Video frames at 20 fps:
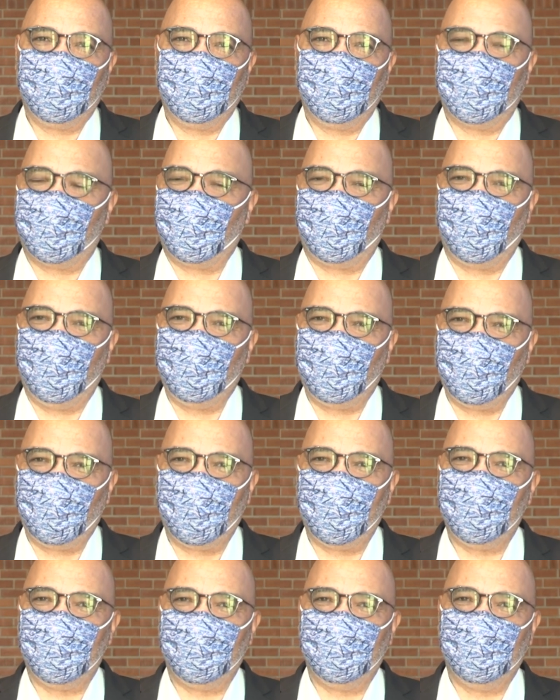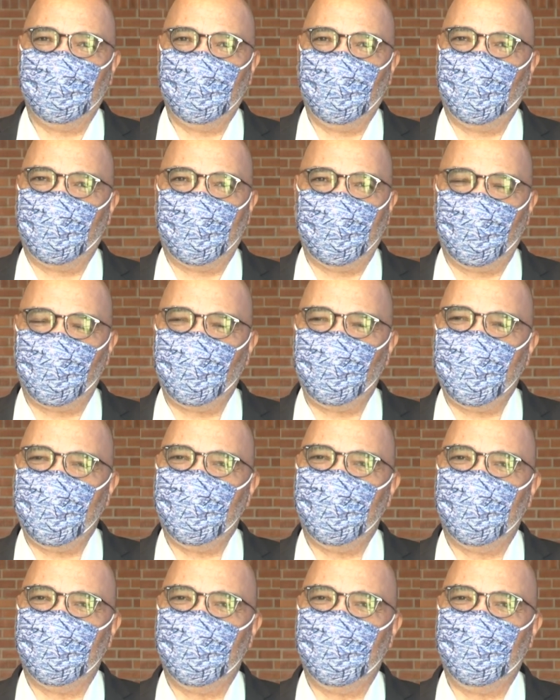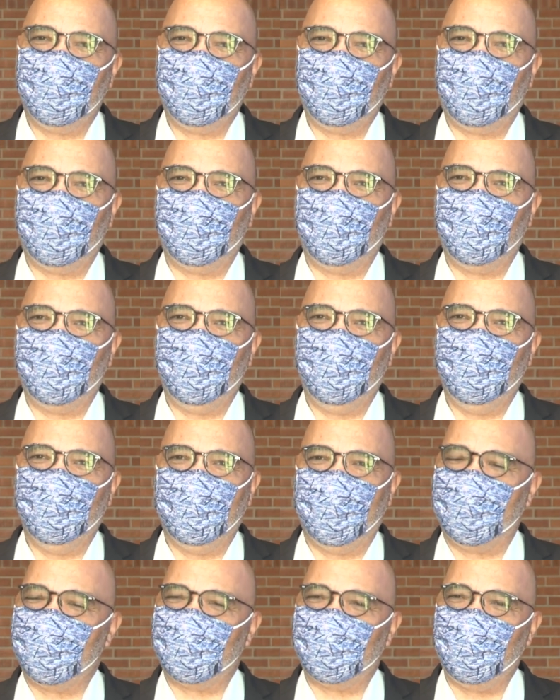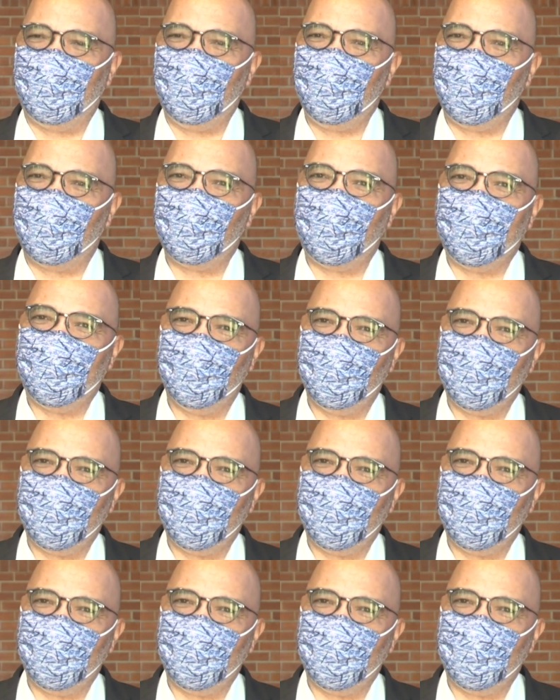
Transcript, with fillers: the Supreme Court or government to let us know when we can